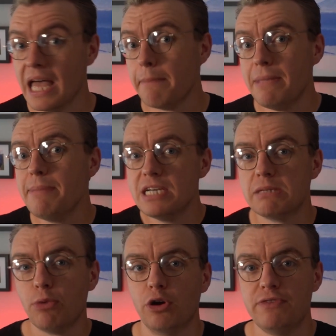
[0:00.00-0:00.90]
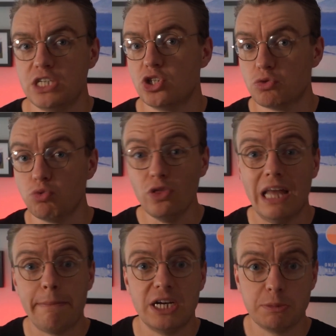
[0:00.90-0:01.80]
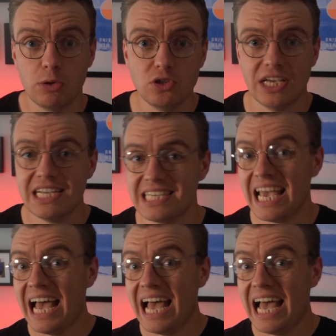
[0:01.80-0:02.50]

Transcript: Maybe it's more efficient to run that batch process